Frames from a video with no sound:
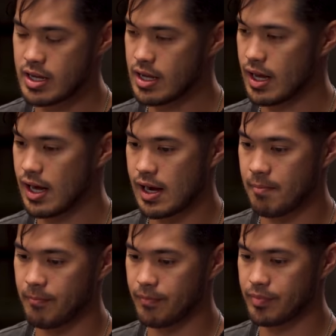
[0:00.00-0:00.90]
Yeah.
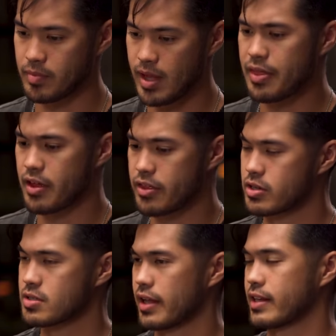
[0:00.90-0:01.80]
Um, yeah, th
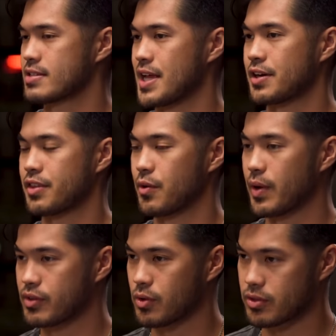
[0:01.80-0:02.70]
there is like a standard that we
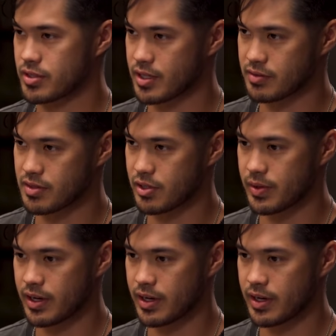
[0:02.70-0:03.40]
have to hold ourselves to,